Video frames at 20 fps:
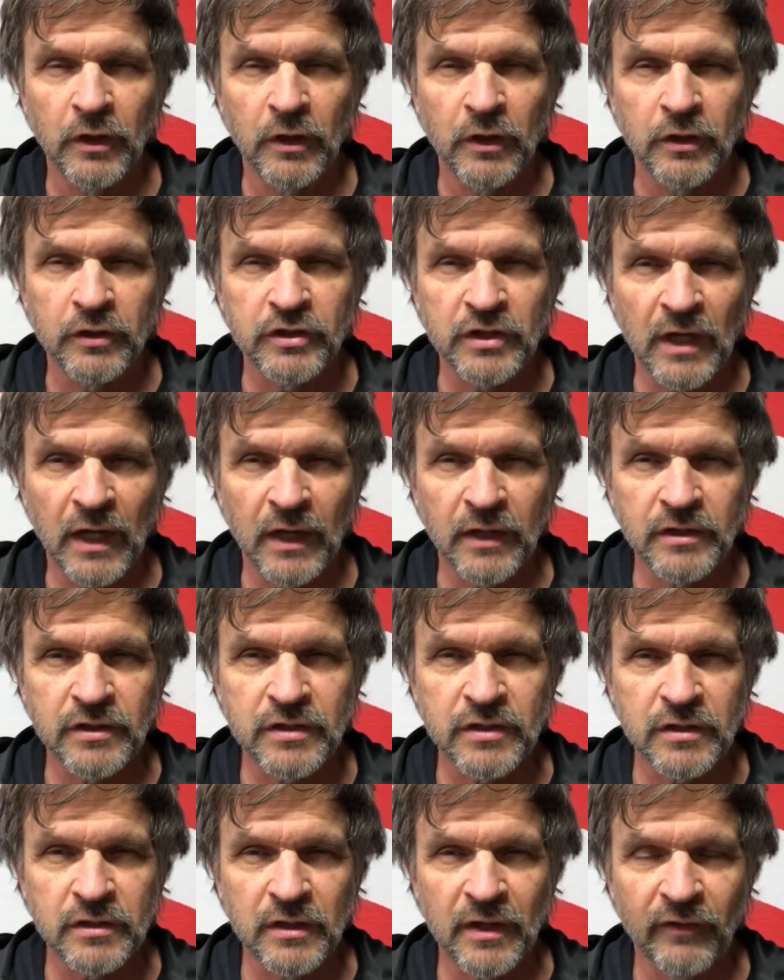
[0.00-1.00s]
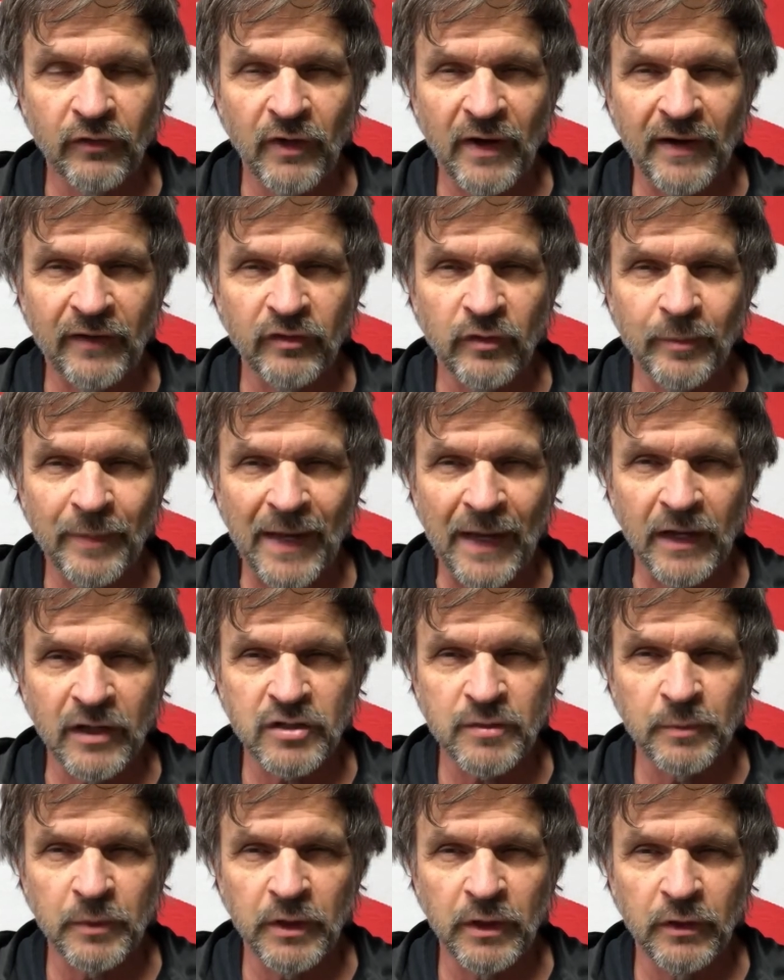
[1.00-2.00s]
shots never have the
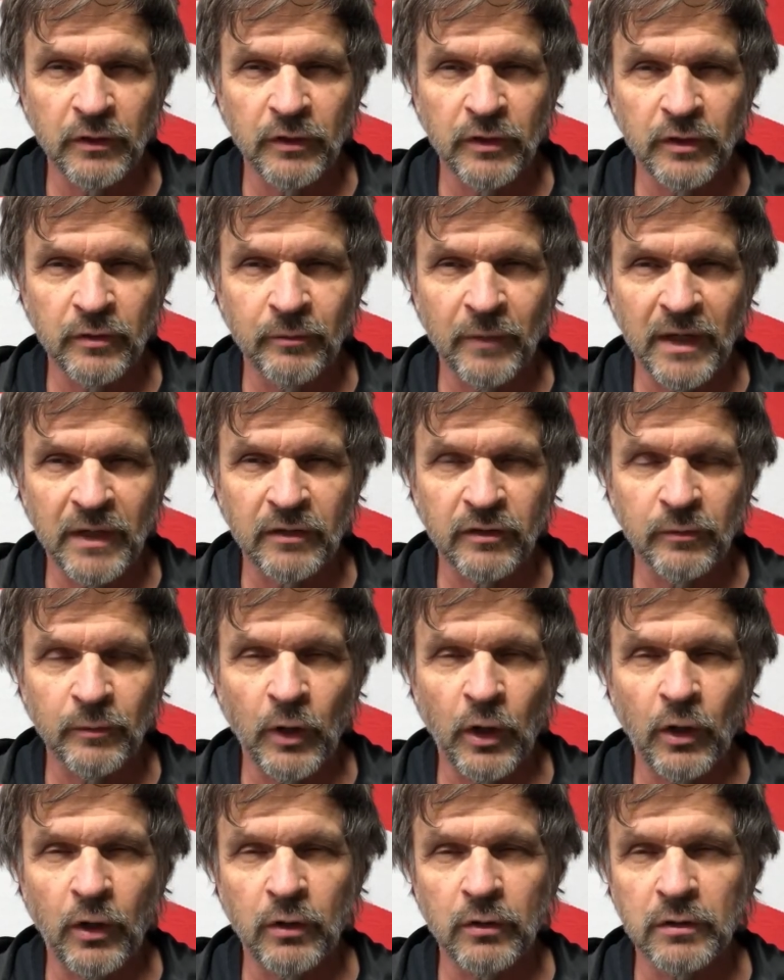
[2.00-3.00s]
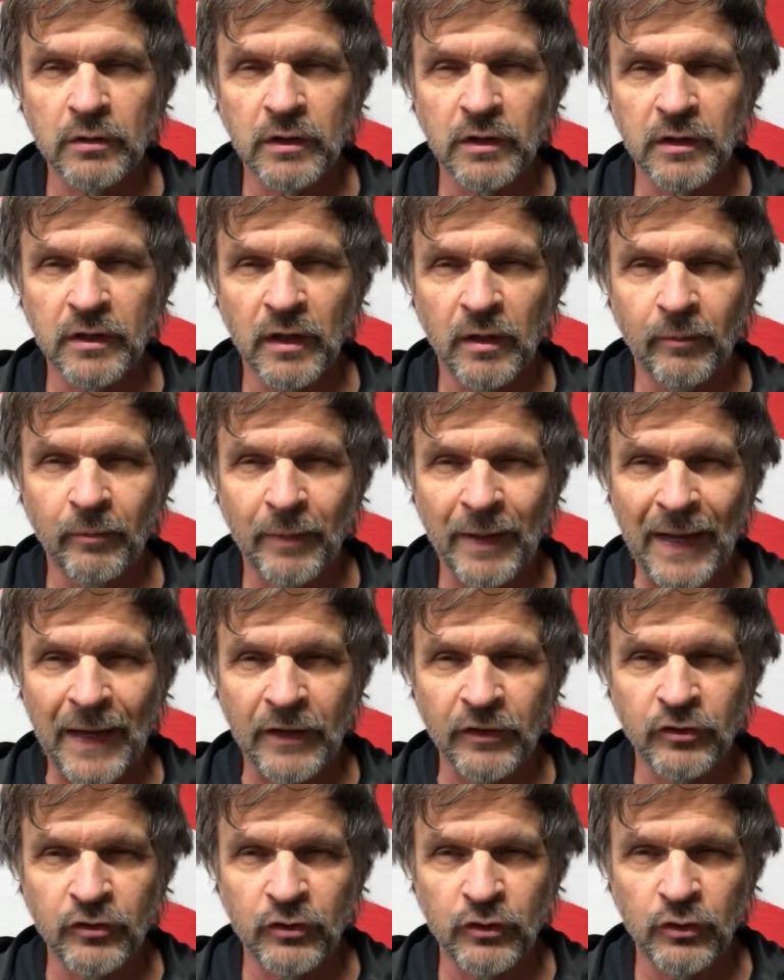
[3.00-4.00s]
backspin that make the ball come
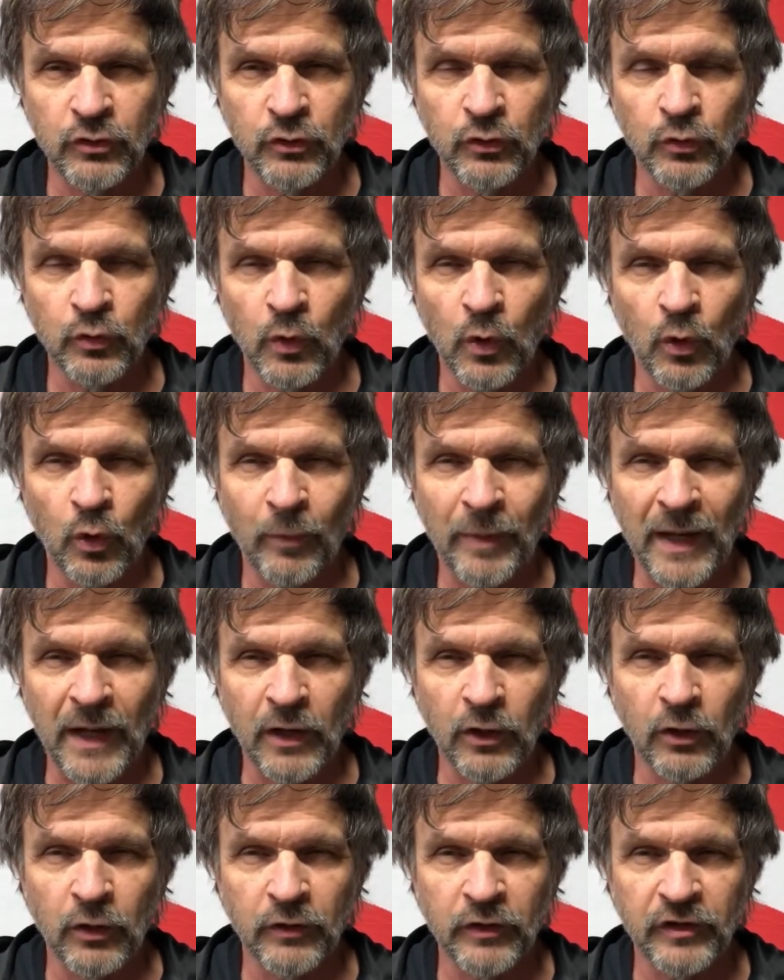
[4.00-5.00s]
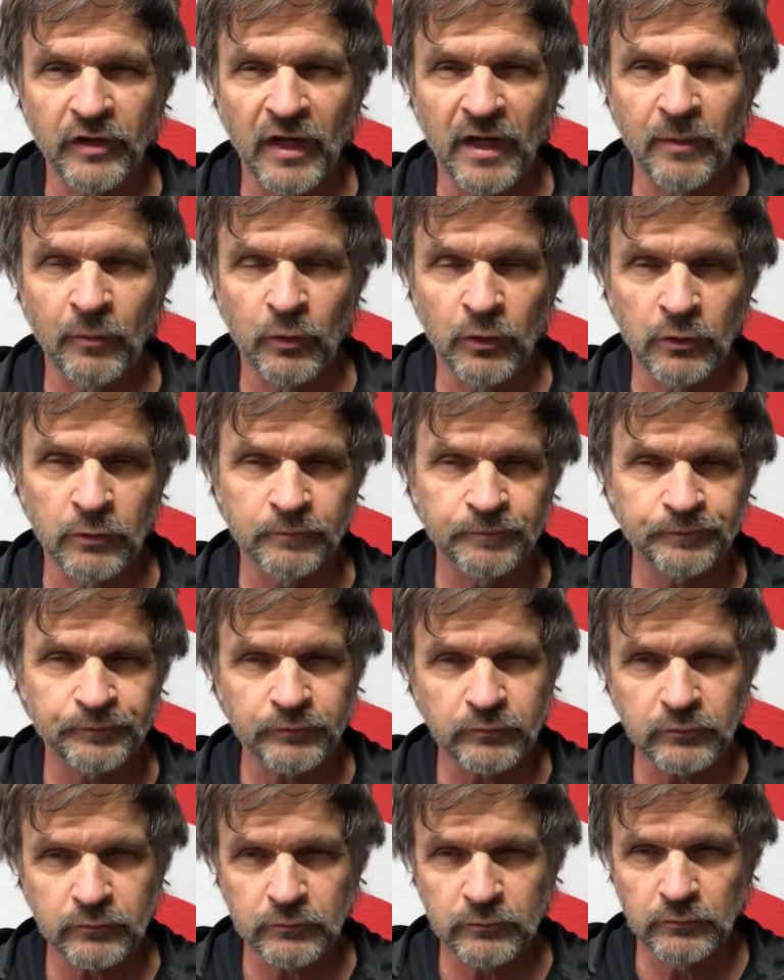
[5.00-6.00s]
back to you, roll back on the table,
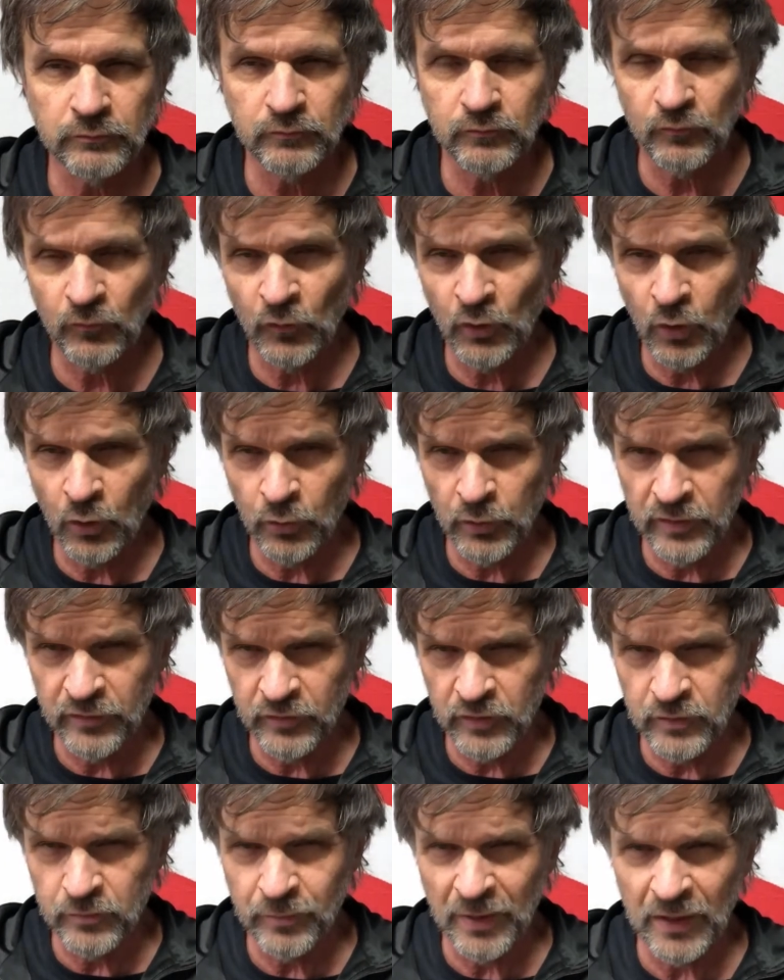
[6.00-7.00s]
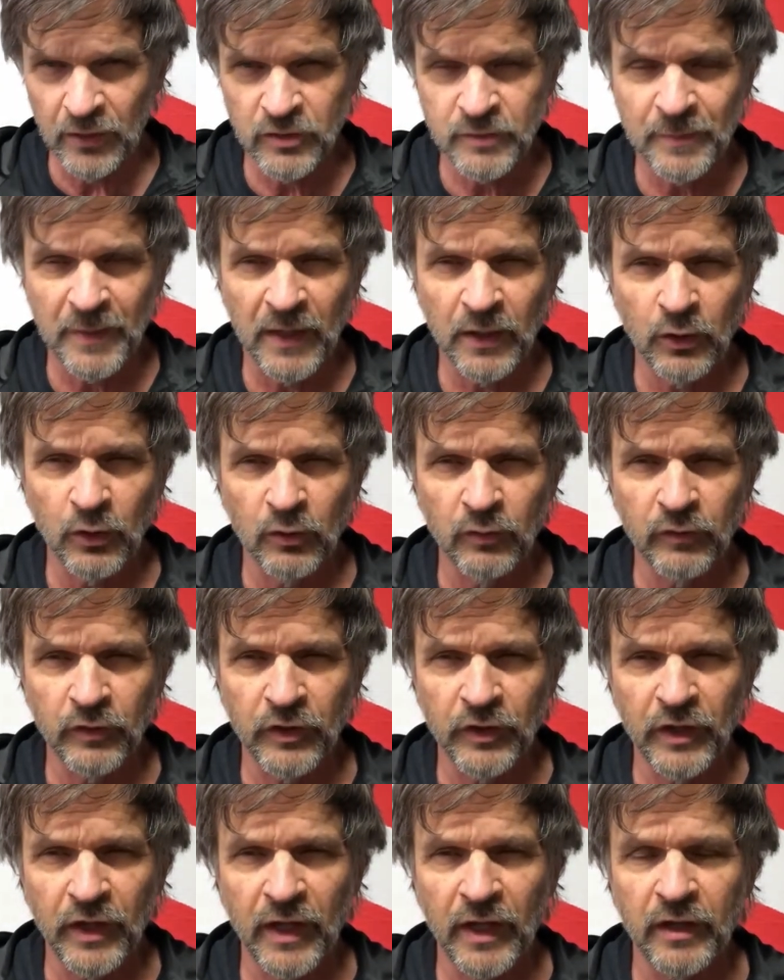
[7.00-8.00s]
or even bounce back over the
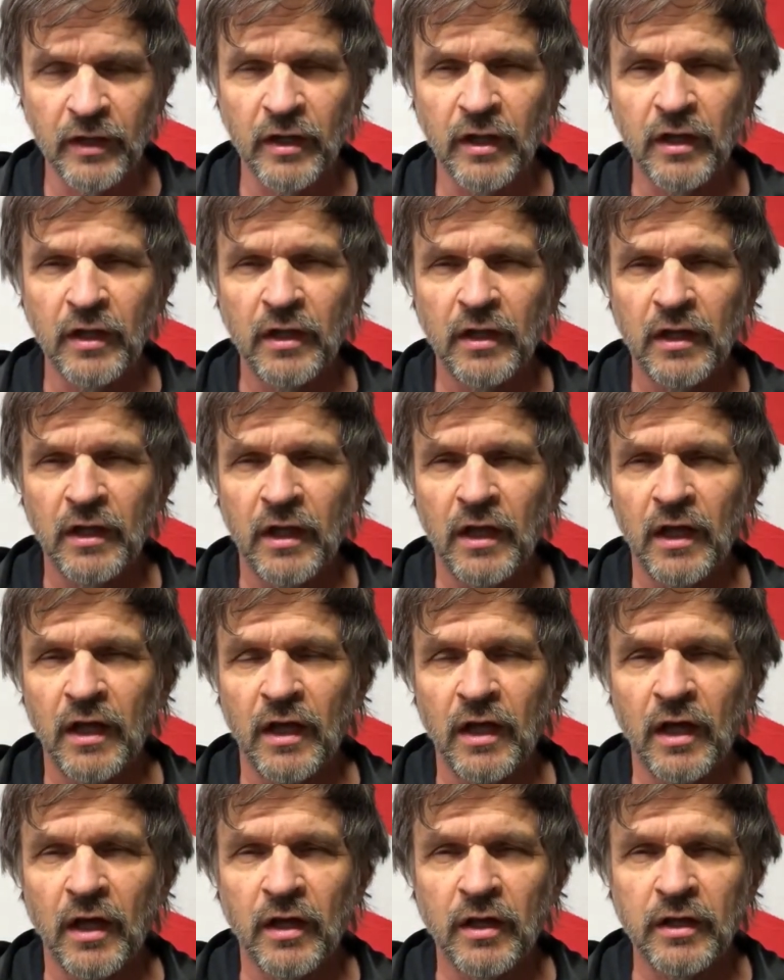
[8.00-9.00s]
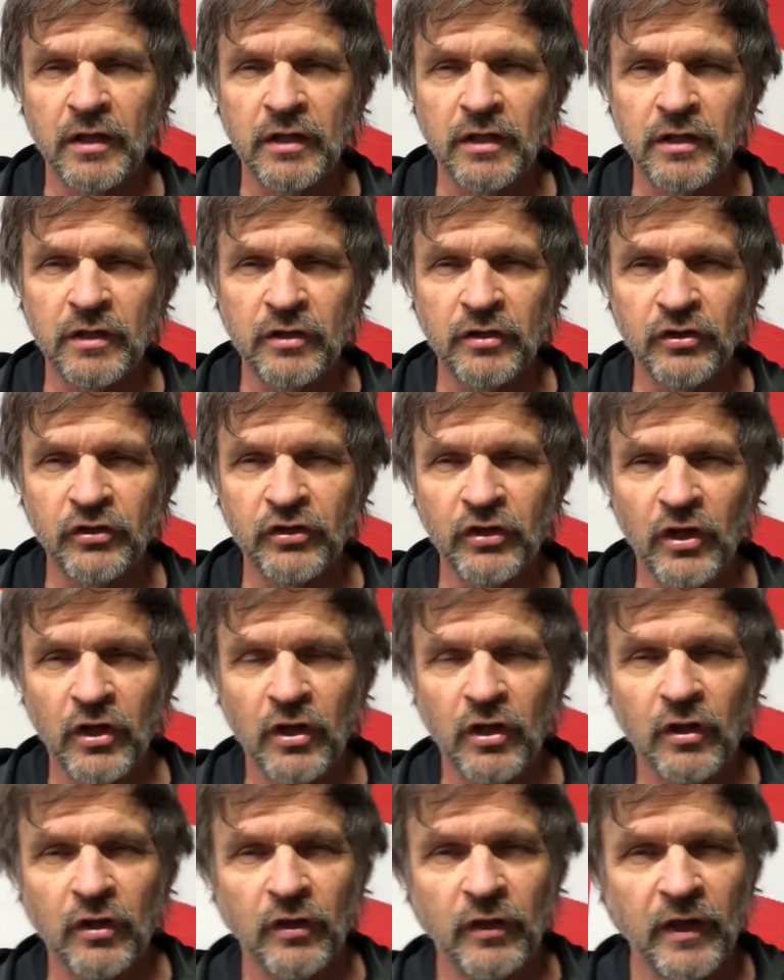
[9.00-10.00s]
net, is
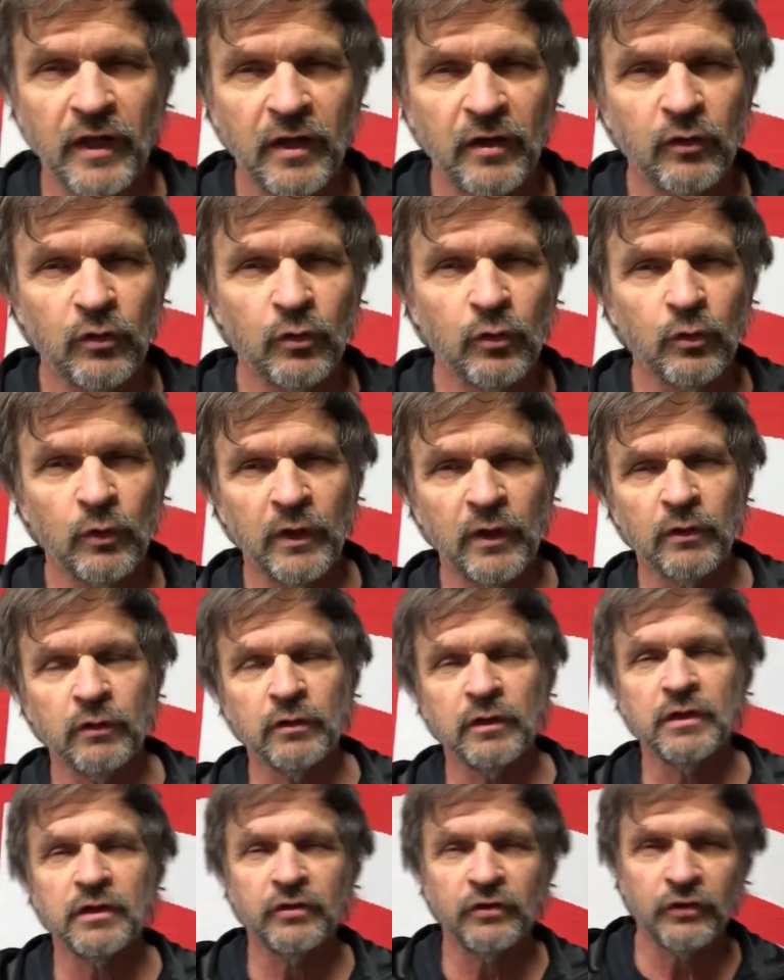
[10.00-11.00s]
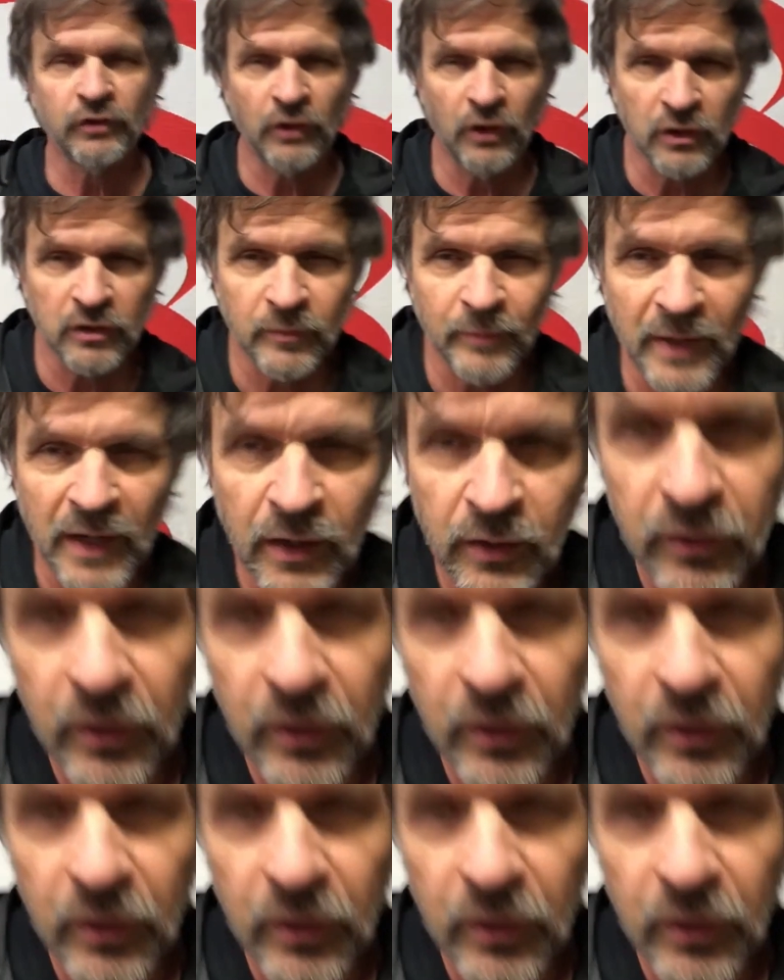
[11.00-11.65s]
that rarely is it talked about